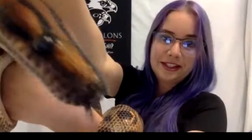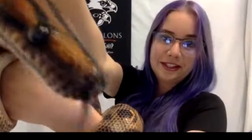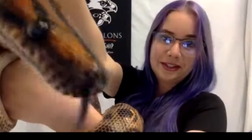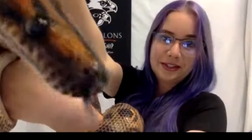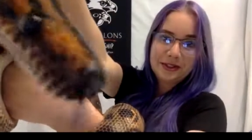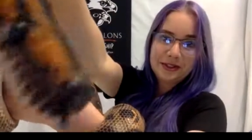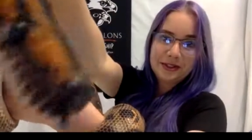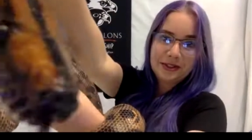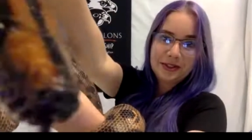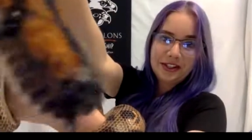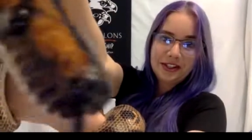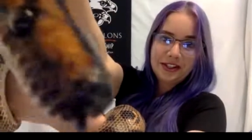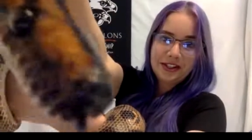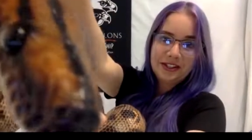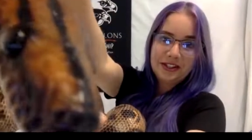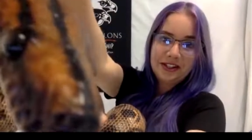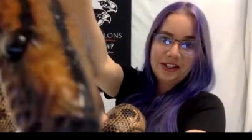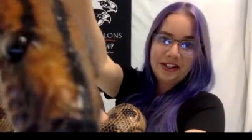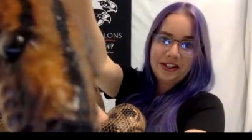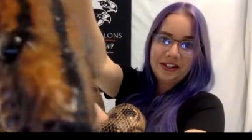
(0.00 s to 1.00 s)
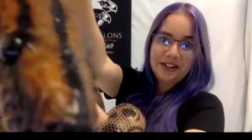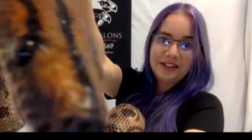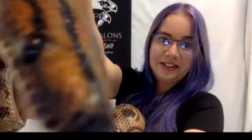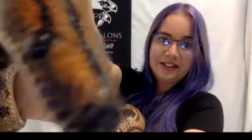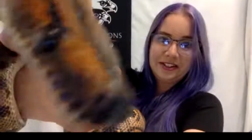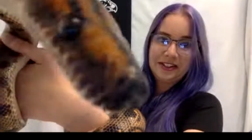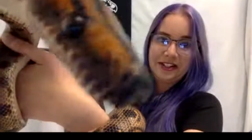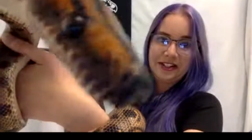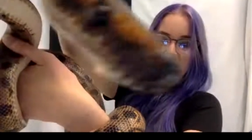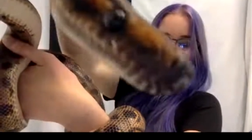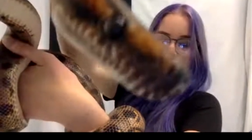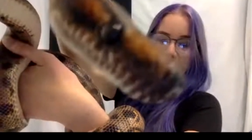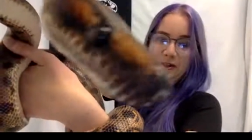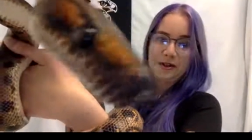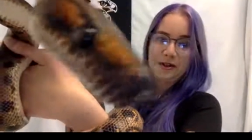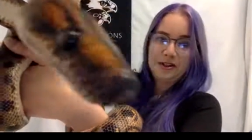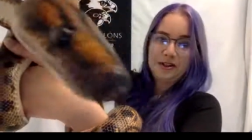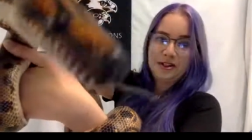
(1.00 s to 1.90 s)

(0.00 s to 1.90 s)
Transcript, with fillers: little look there. Yes, you're